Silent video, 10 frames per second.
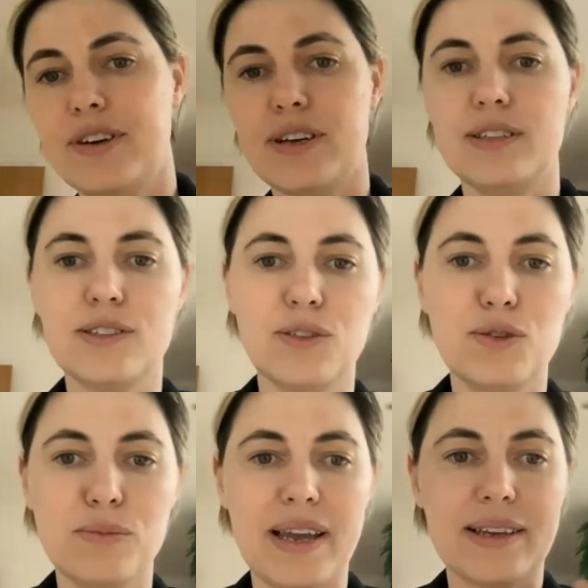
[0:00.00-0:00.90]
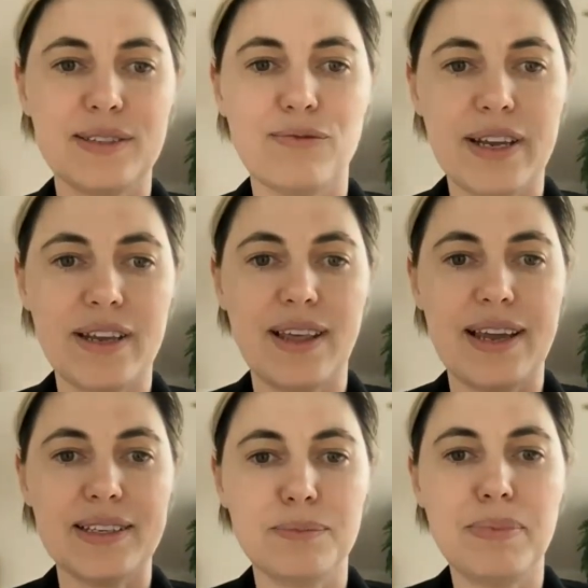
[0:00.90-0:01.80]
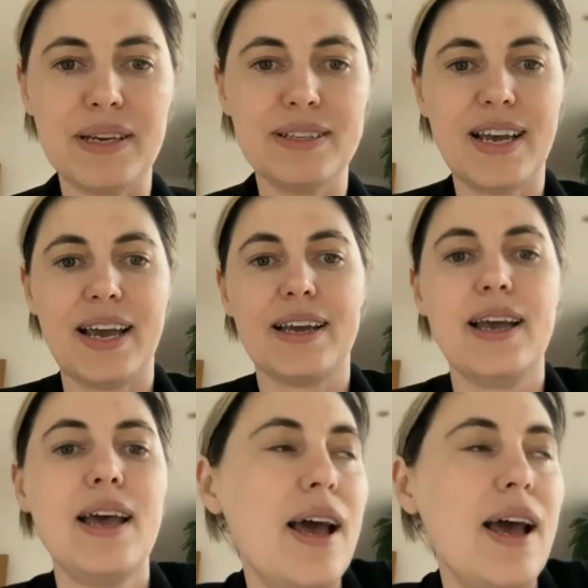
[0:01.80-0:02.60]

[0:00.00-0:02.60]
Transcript: advocates, lawmakers, regulators, big tech?